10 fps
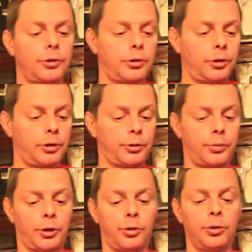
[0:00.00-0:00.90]
I like
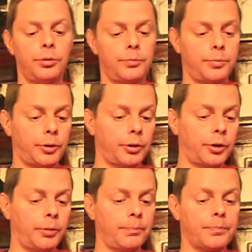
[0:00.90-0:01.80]
metal. But
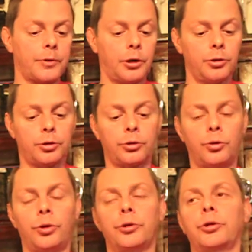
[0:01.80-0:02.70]
I looked at
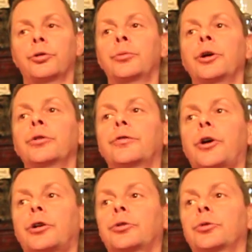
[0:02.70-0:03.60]
all the other
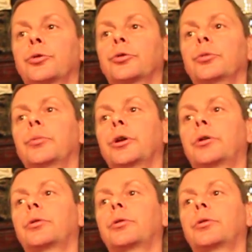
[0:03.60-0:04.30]
manufacturers that make